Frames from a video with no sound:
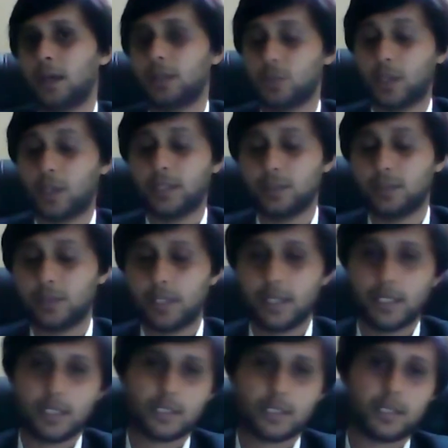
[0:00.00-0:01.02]

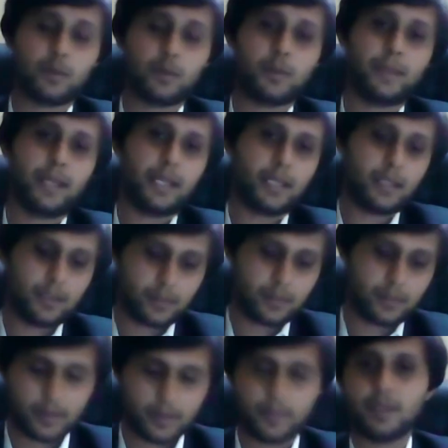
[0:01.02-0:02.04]
orientation. I would be again
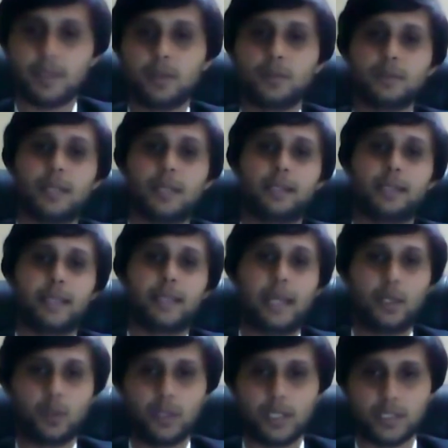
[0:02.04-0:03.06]
giving you that
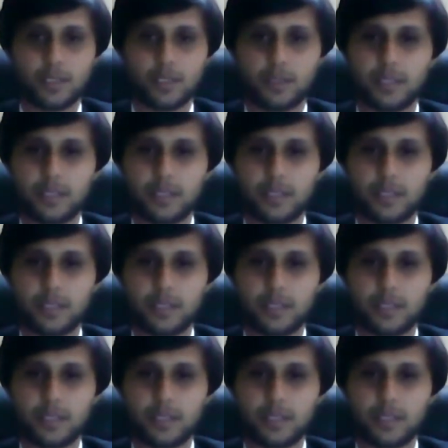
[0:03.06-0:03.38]
calculation.